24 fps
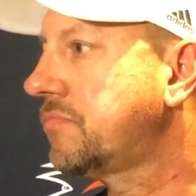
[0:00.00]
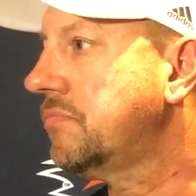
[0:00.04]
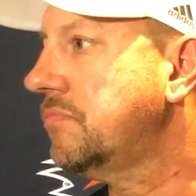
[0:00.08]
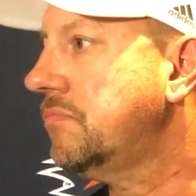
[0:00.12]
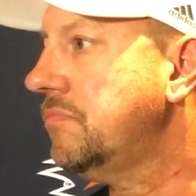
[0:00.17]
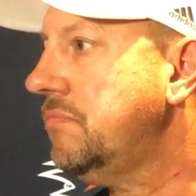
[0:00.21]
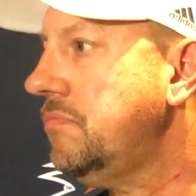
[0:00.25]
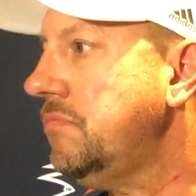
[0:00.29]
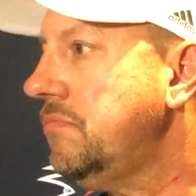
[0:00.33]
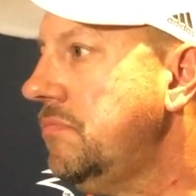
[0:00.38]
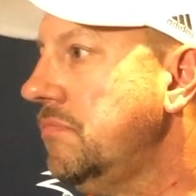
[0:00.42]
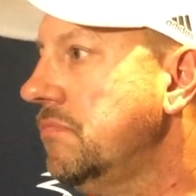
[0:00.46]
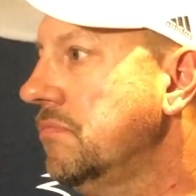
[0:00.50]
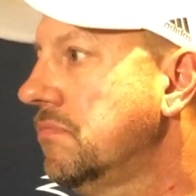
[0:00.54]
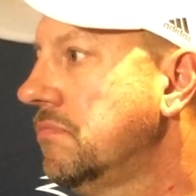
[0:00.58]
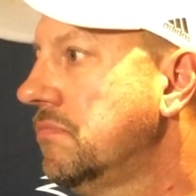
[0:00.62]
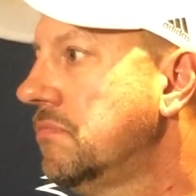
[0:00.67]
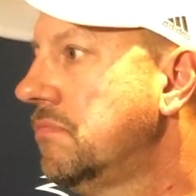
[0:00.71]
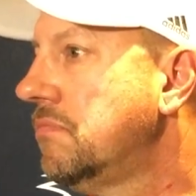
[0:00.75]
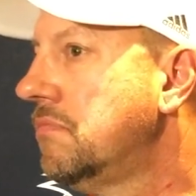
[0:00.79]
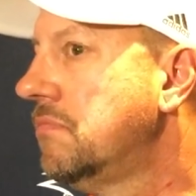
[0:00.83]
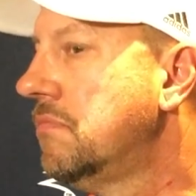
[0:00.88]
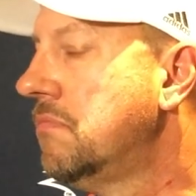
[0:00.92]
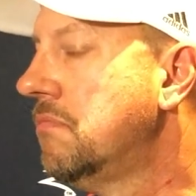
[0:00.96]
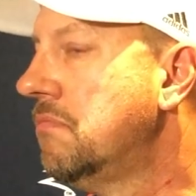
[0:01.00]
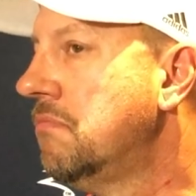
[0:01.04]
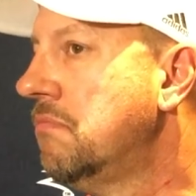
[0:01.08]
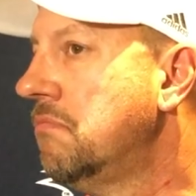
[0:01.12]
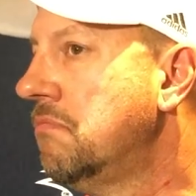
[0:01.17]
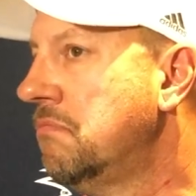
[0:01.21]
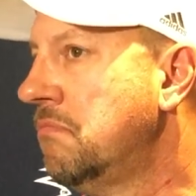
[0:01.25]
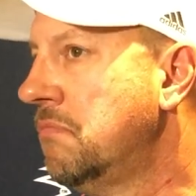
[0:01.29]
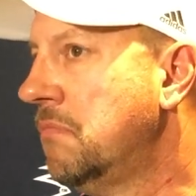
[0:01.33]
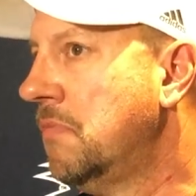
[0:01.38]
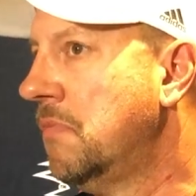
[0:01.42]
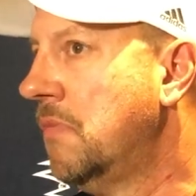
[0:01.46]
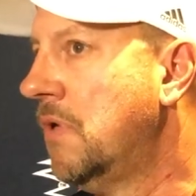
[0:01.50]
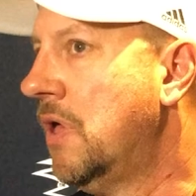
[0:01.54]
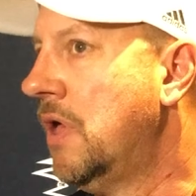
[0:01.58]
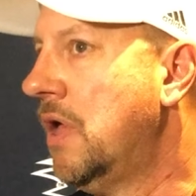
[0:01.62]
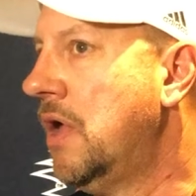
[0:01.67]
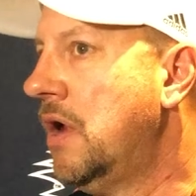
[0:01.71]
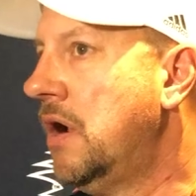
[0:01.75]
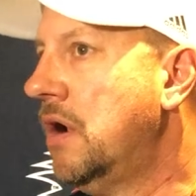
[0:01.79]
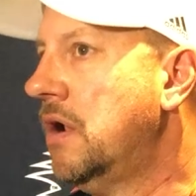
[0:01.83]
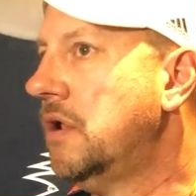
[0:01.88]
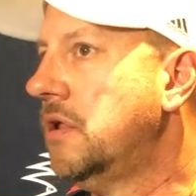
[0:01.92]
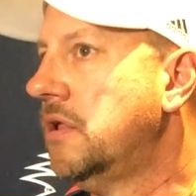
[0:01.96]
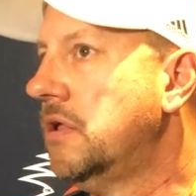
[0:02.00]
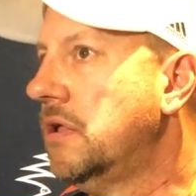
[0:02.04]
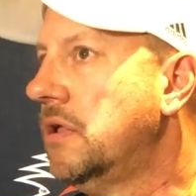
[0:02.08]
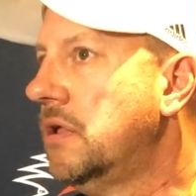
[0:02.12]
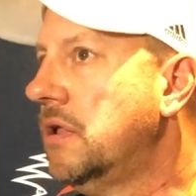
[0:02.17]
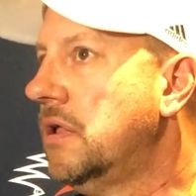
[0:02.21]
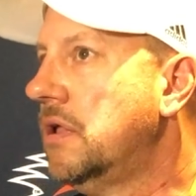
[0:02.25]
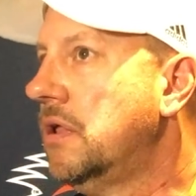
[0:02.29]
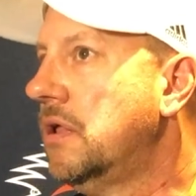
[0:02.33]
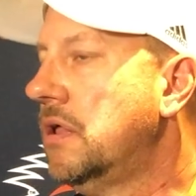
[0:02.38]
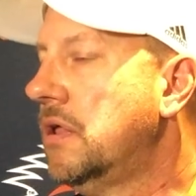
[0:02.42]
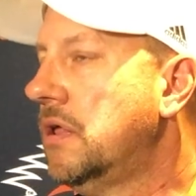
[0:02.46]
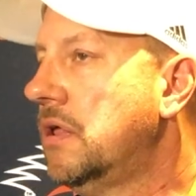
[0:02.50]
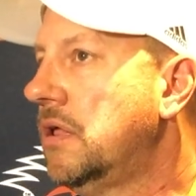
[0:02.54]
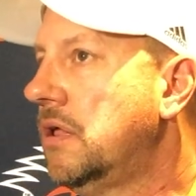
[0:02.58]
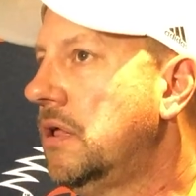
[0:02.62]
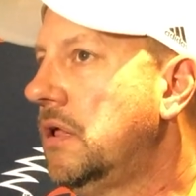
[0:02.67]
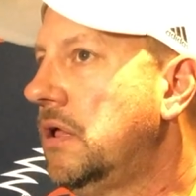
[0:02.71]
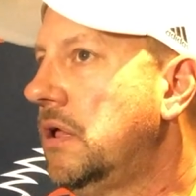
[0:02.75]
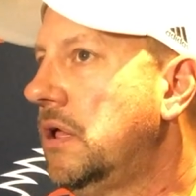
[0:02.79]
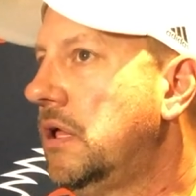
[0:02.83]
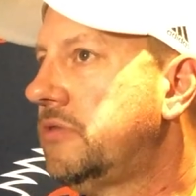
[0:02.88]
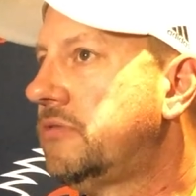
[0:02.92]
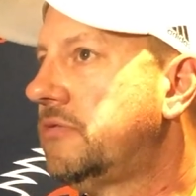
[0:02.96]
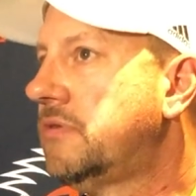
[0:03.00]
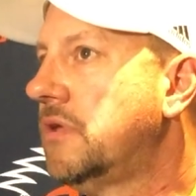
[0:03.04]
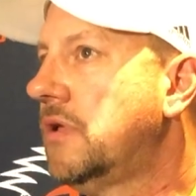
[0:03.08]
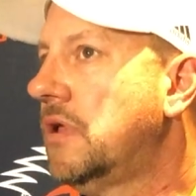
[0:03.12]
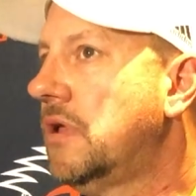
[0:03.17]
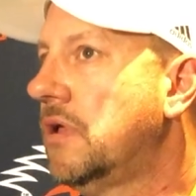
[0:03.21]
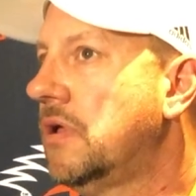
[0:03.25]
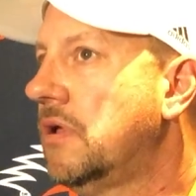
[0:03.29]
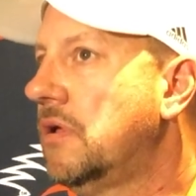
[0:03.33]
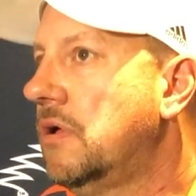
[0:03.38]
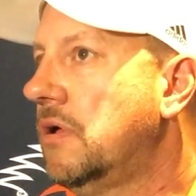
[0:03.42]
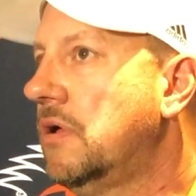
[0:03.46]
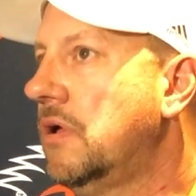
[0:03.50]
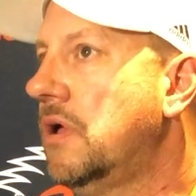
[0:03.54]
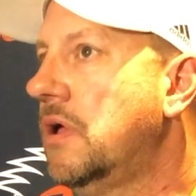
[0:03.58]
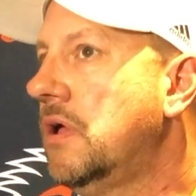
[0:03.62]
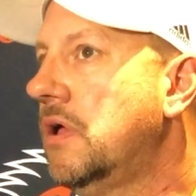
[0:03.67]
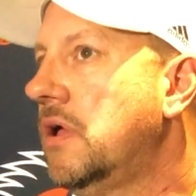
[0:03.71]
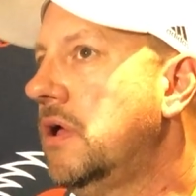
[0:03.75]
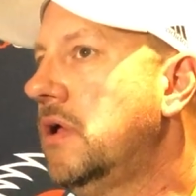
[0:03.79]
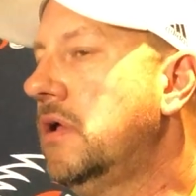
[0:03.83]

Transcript: all the, the guys you got out? Are you just, just being extra cautious with it?